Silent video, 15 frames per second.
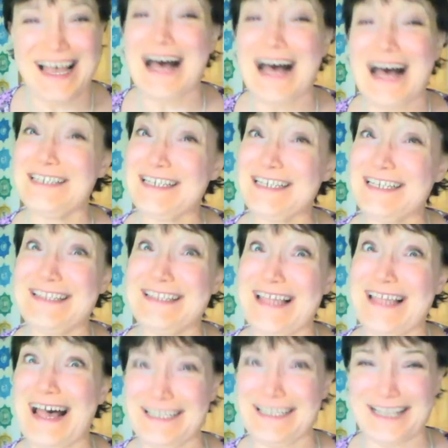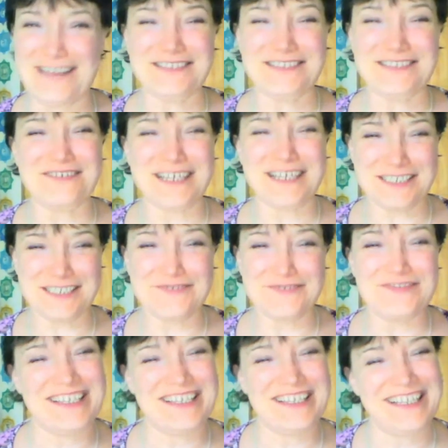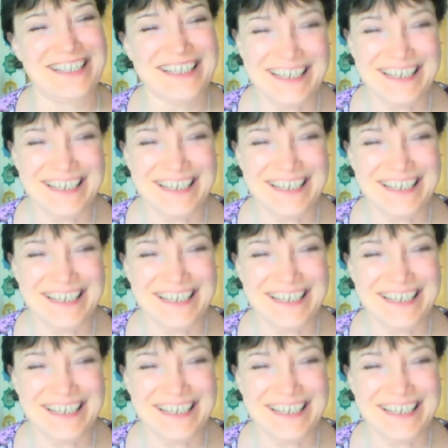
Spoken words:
I needed that. That was wonderful.